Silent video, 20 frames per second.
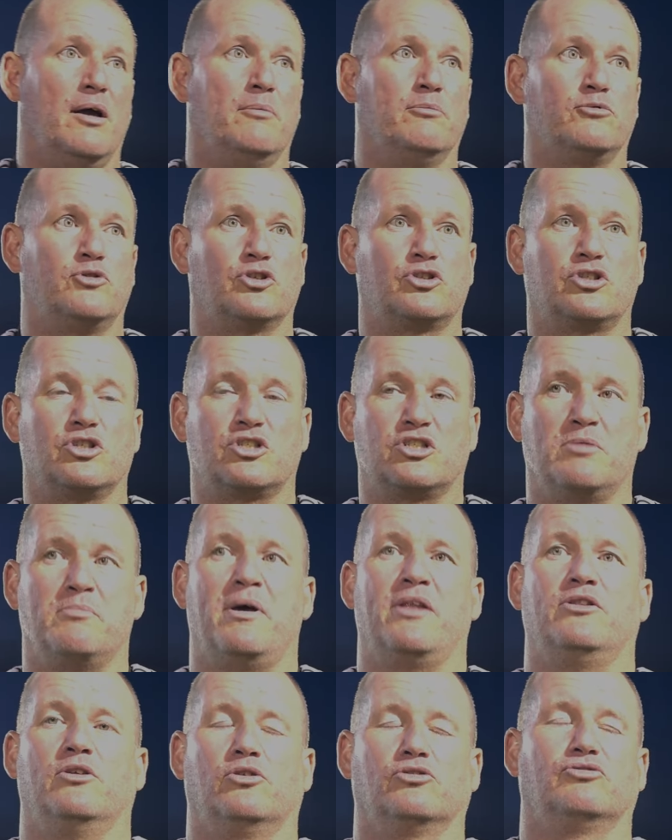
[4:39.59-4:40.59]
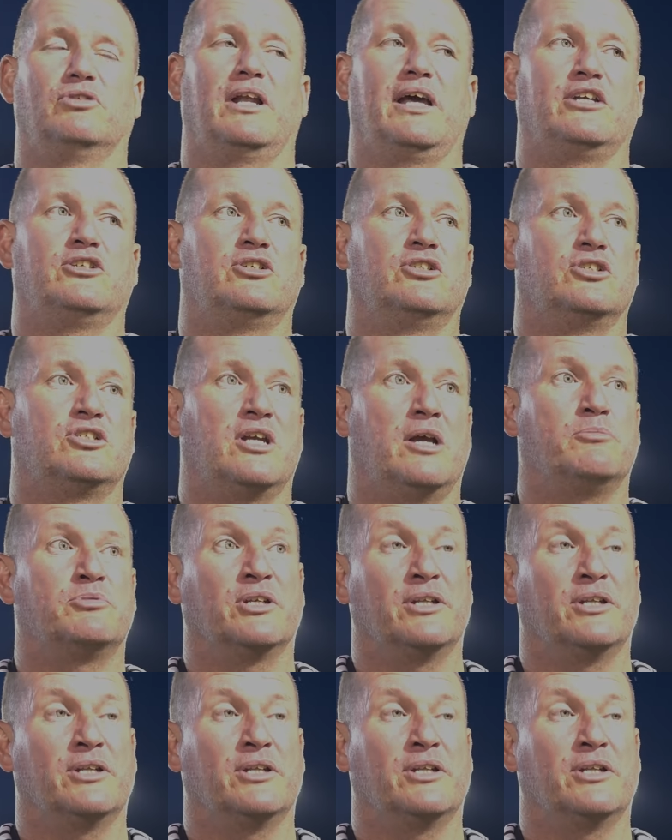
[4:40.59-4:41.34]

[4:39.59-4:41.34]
just to cement those relationships.